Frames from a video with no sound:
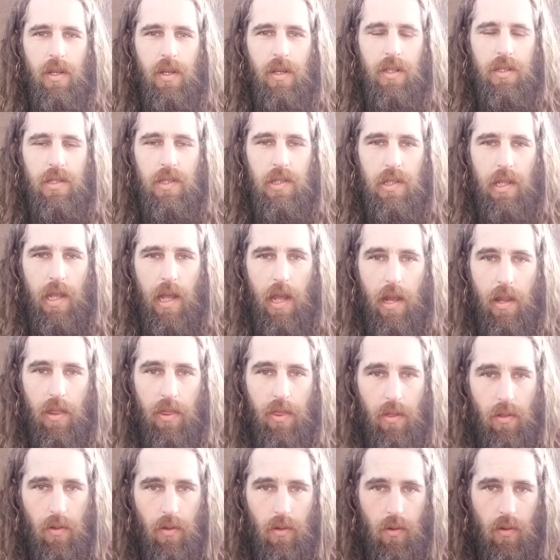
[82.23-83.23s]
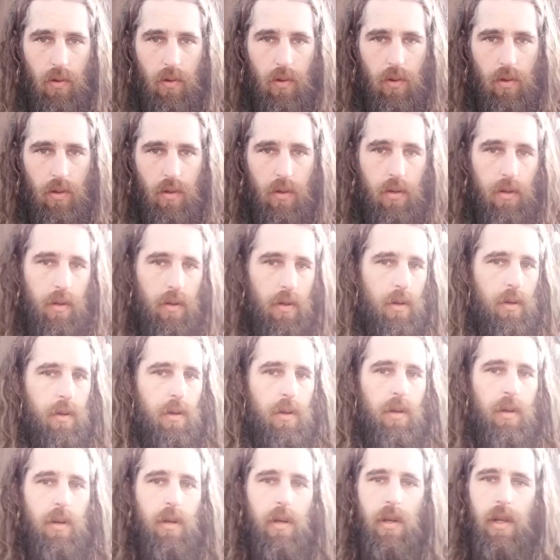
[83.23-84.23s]
to death
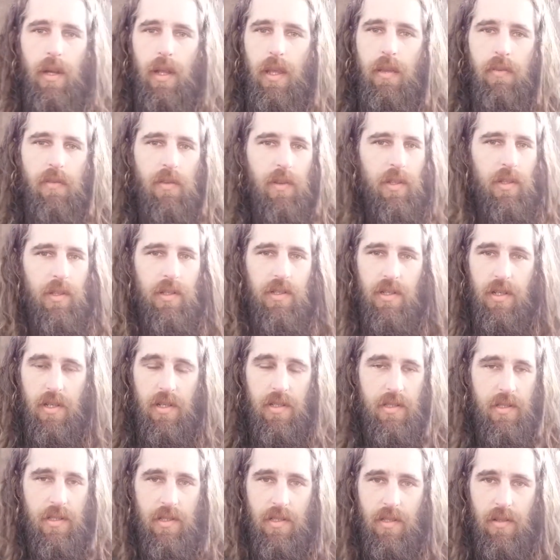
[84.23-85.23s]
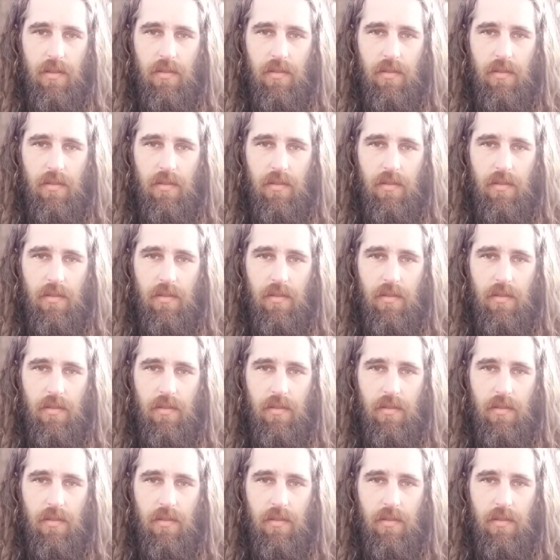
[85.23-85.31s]
or even just,